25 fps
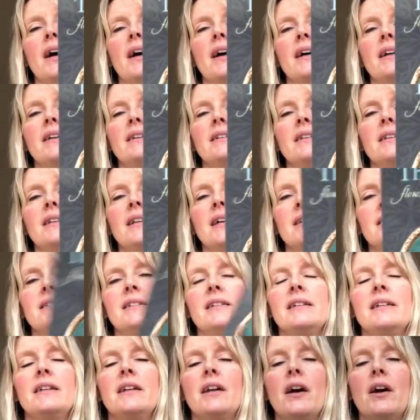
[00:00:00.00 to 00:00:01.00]
and
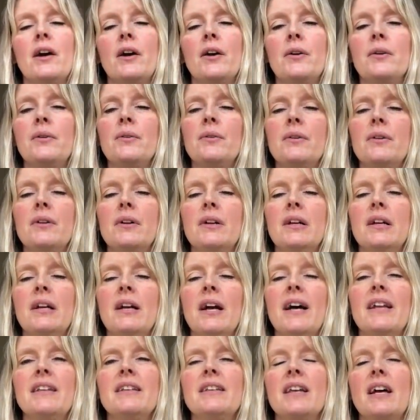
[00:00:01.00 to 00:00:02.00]
letting go.
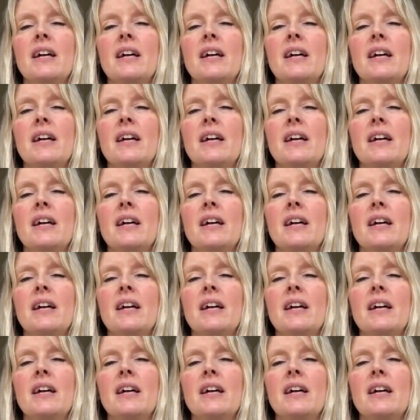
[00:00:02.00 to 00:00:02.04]
And